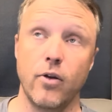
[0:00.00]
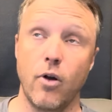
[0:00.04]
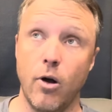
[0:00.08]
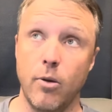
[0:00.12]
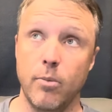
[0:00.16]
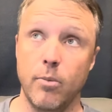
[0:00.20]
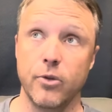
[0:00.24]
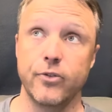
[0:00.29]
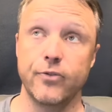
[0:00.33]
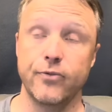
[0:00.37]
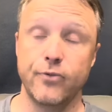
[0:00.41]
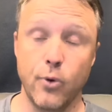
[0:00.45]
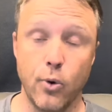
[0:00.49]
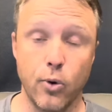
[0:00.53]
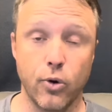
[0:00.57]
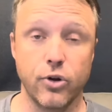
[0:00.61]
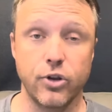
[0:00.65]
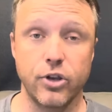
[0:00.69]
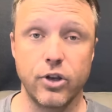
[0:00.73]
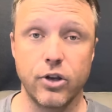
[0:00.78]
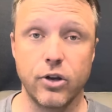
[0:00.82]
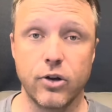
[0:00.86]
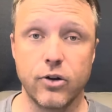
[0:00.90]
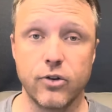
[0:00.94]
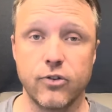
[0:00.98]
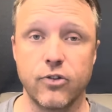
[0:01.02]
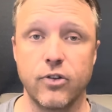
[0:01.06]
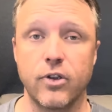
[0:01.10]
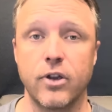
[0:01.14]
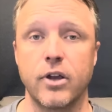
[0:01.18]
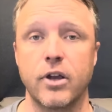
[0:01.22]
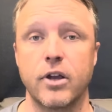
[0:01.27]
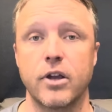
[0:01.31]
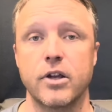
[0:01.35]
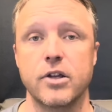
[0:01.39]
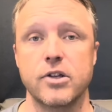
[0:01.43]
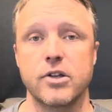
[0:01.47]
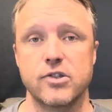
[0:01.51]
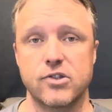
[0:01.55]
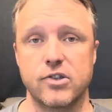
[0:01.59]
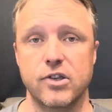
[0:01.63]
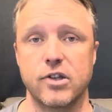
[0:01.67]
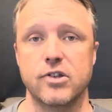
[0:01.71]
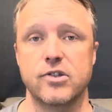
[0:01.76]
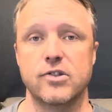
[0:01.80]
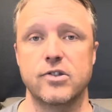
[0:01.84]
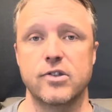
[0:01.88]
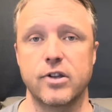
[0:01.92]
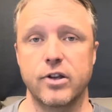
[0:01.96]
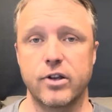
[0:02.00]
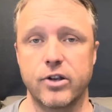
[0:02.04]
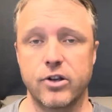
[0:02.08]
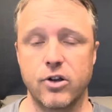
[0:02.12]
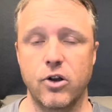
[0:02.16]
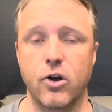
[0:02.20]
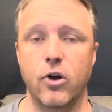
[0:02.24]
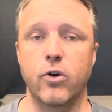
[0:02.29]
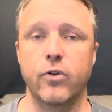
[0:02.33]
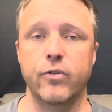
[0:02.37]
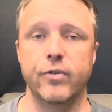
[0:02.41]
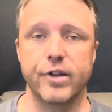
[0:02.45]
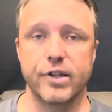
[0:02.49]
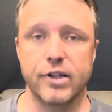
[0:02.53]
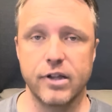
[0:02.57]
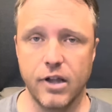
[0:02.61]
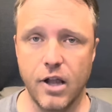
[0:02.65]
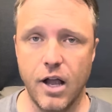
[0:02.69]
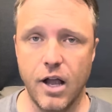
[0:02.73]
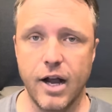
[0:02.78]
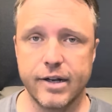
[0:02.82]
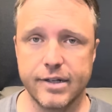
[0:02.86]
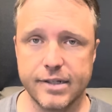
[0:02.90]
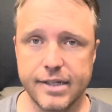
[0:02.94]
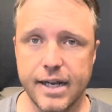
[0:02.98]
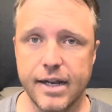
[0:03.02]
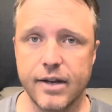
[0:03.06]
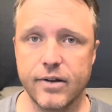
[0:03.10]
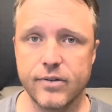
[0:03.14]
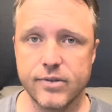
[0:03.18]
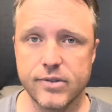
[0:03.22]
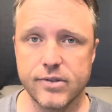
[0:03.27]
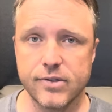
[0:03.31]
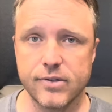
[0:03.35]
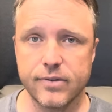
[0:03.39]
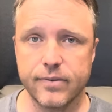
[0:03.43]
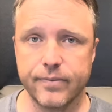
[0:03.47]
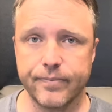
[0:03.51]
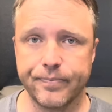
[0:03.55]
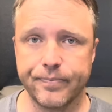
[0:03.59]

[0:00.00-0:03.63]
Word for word: almost four years since the COVID lockdowns.